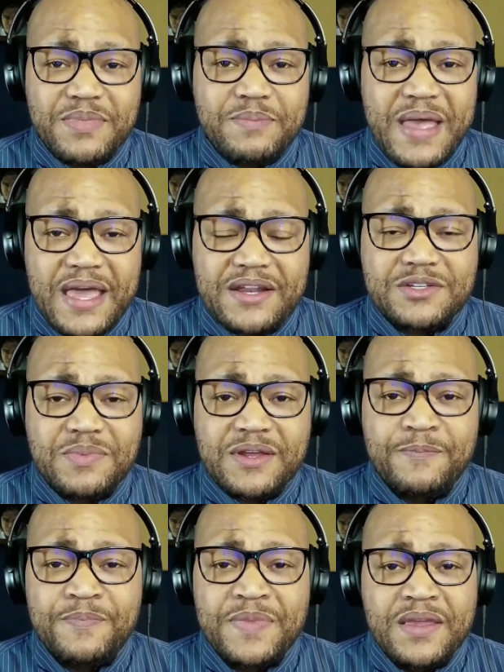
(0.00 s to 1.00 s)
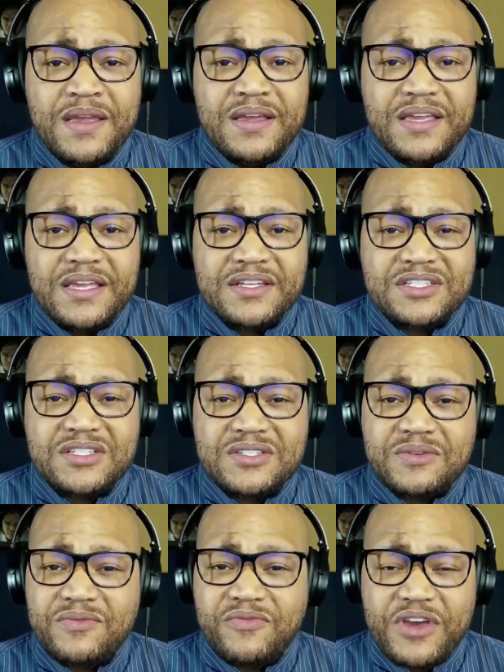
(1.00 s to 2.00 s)
Management is
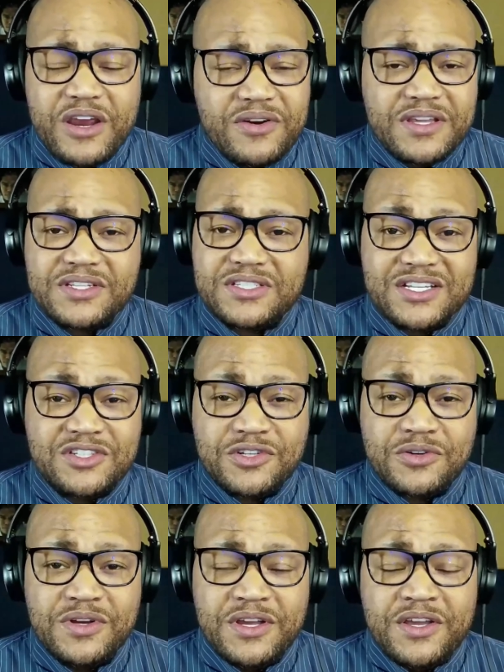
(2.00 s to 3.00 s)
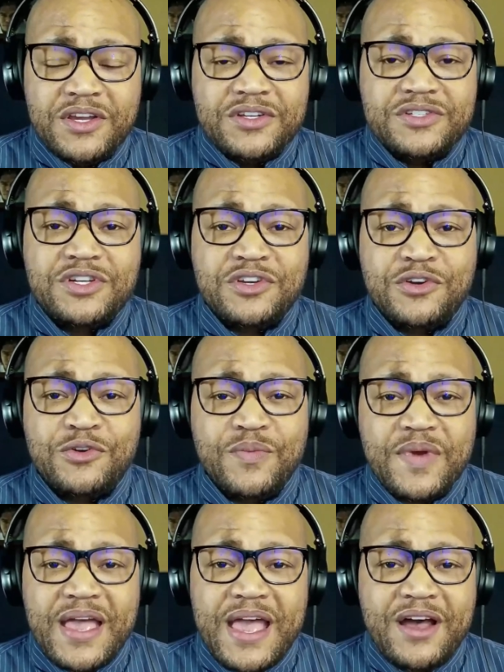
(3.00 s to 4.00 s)
very essential to
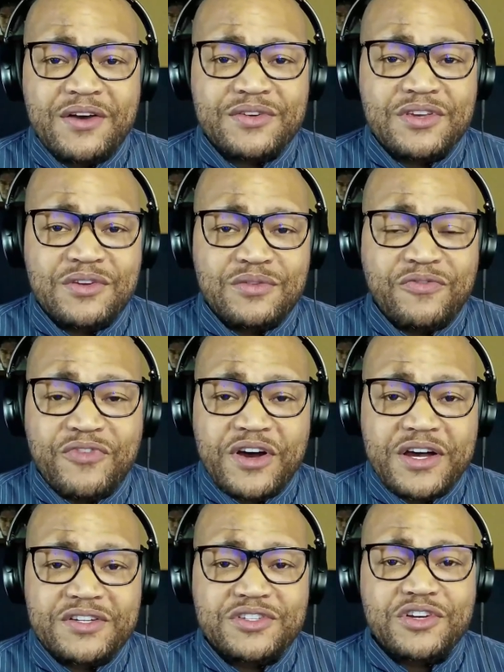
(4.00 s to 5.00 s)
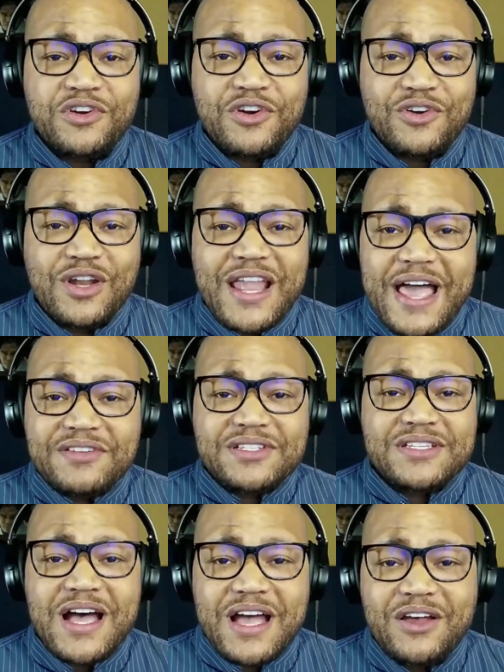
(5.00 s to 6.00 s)
how you fund your
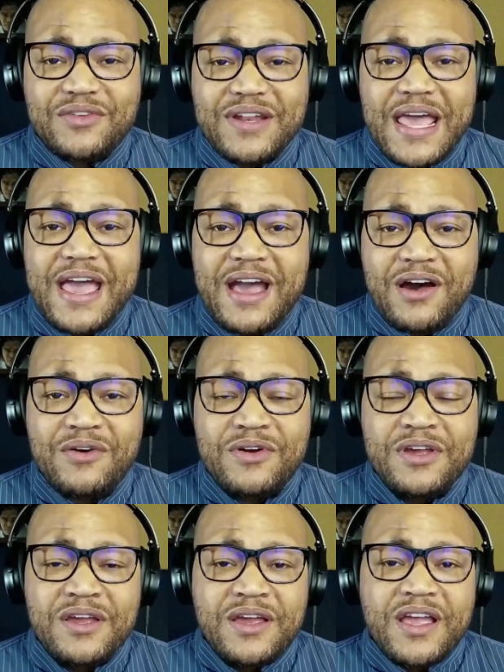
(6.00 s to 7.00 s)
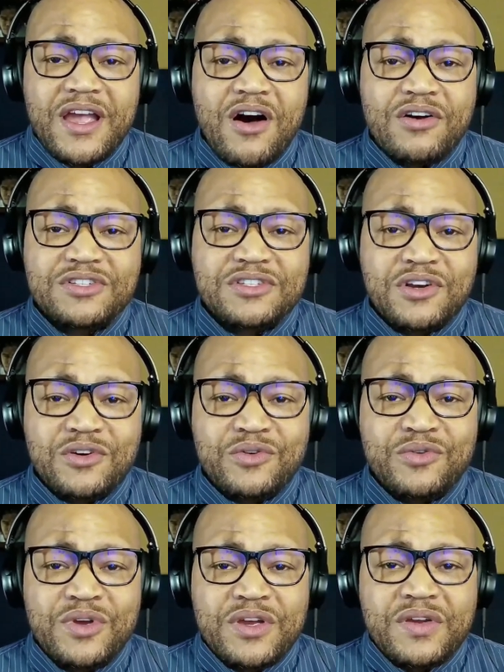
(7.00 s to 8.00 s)
lifestyle now,
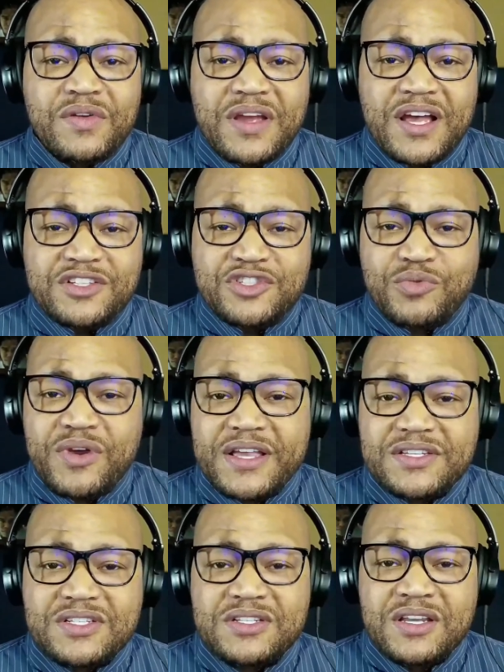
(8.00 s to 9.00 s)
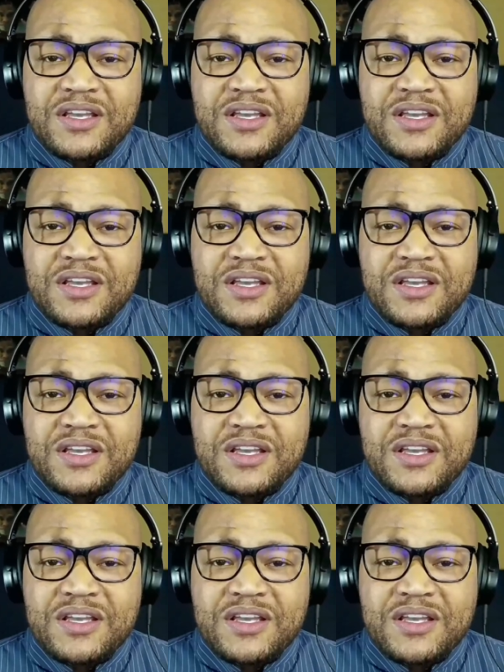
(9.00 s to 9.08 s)
also address